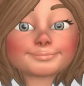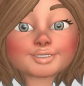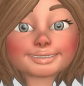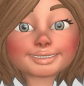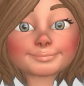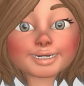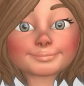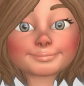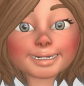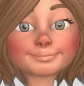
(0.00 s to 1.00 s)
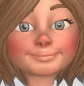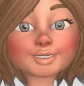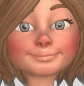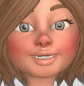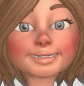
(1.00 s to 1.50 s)
by repeatedly
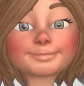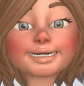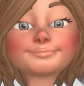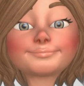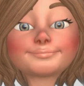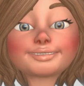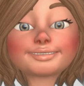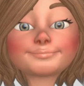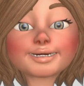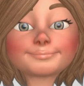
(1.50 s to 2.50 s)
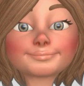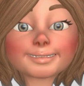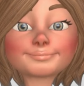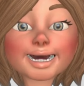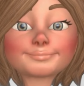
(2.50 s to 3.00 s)
striking them with a small bone
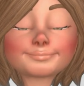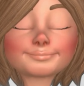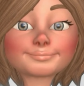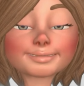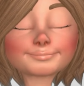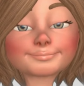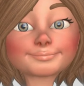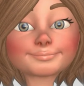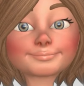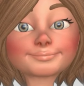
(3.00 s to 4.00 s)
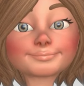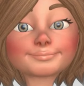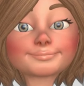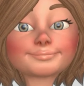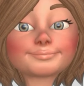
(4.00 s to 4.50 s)
tool into the skin.
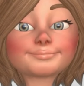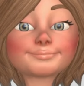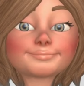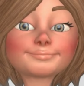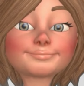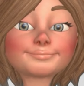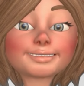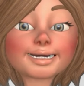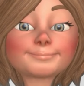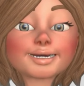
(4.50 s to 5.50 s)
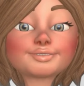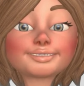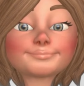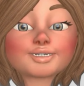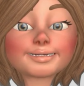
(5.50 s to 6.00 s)
In
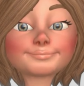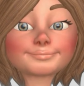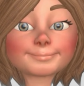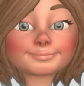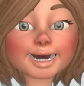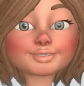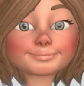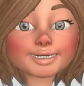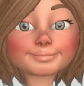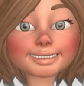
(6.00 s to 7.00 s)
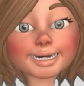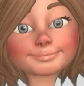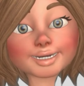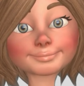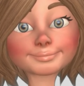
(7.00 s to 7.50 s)
Japan, needles placed on a wooden
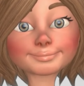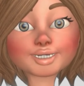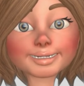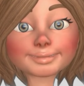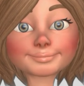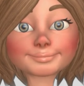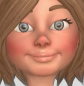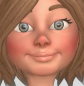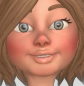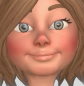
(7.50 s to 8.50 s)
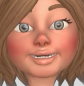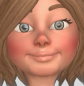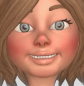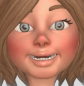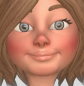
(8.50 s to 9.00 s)
handle are used for
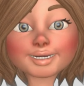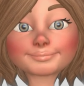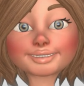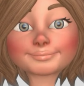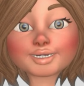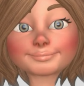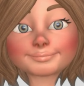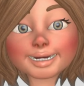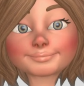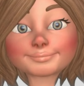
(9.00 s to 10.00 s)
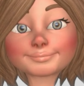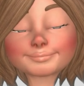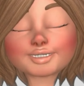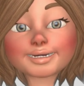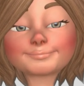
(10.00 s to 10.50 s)
tattooing multicolored motifs,
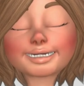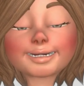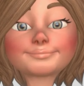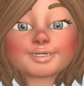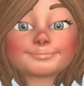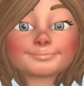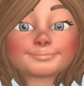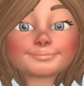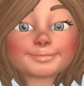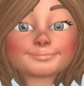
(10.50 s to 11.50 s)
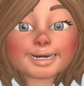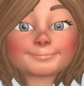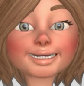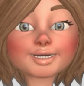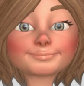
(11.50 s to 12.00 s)
which in many cases cover
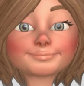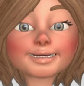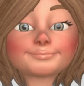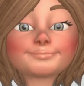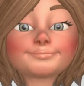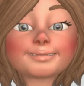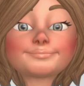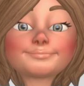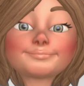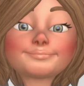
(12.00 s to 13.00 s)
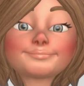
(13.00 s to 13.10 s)
a large part of the body.